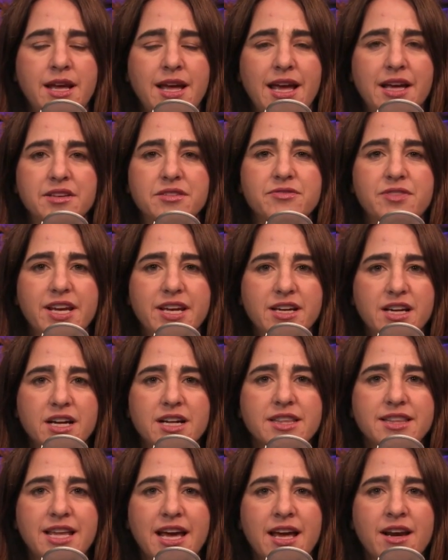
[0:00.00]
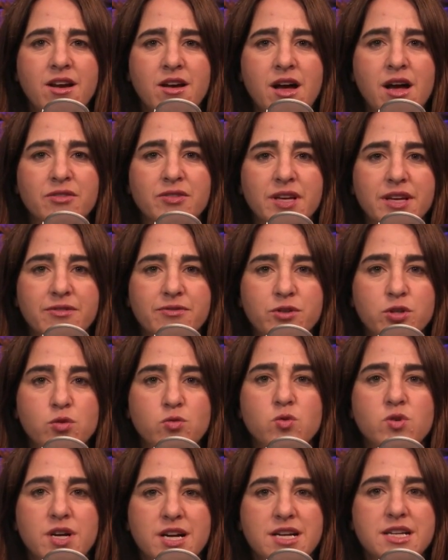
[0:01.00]
And if they cut that off if you
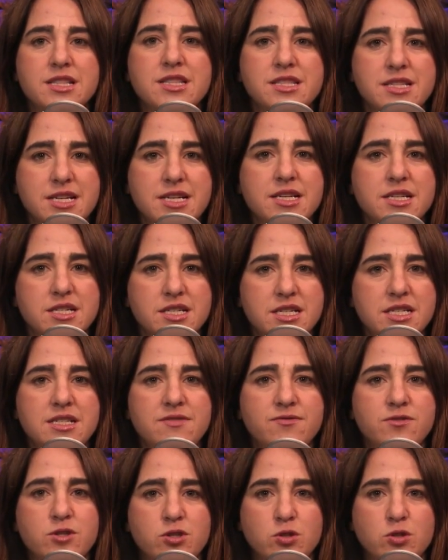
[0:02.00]
cut that off,